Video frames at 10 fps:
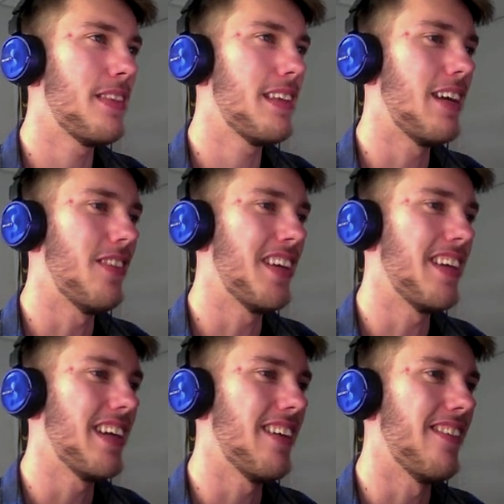and we
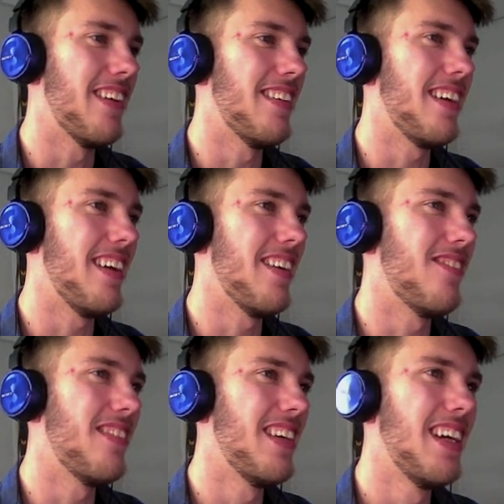can go
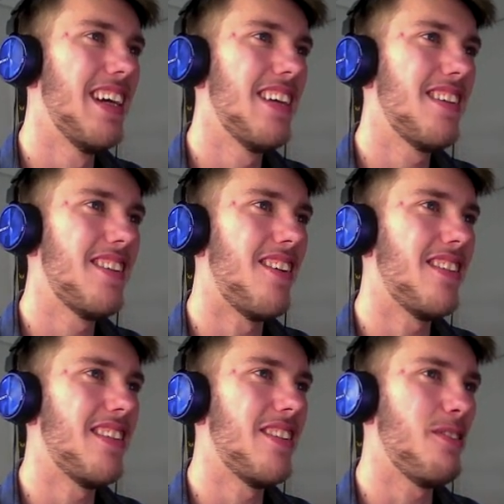and
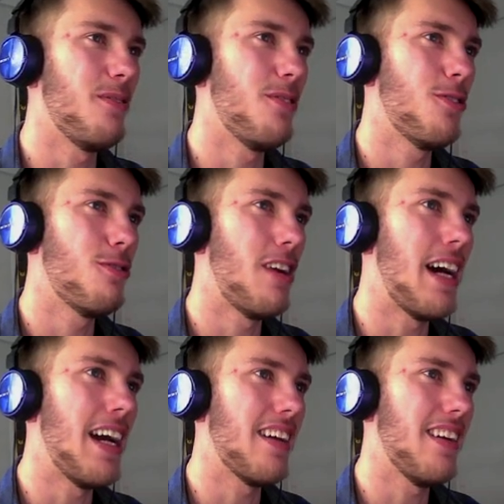start to
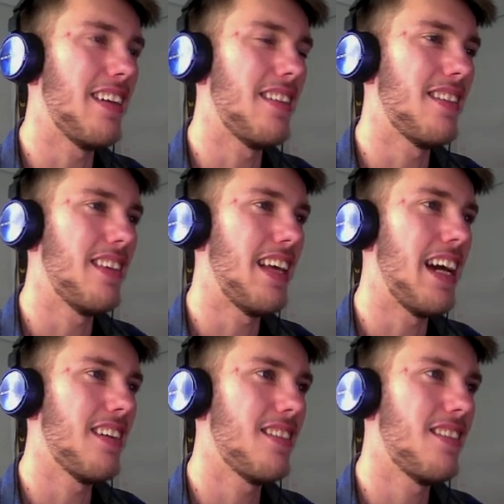drag and
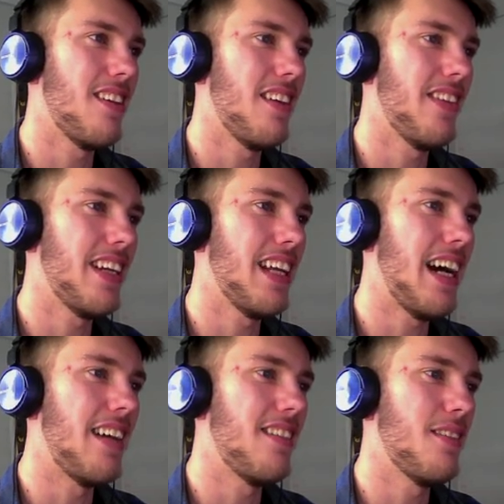select so that we can
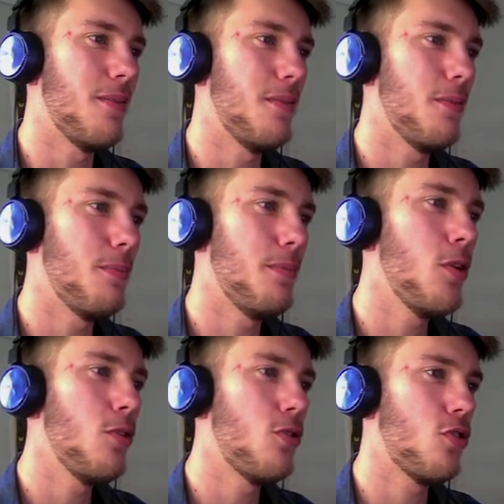add
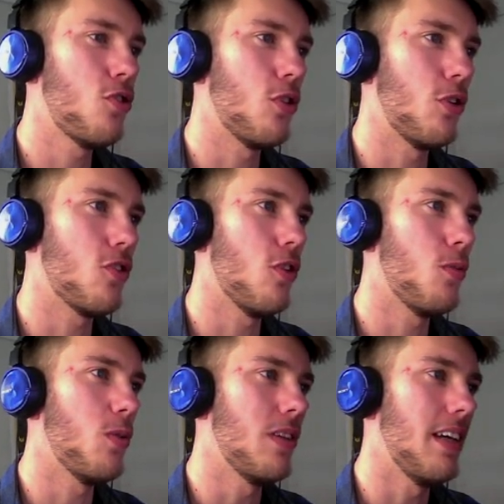huge chunks of the
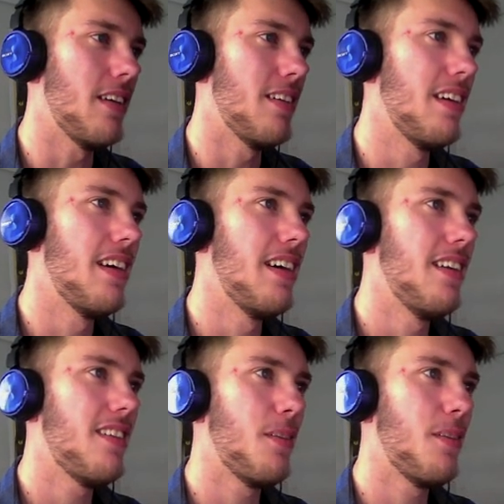wood in, so that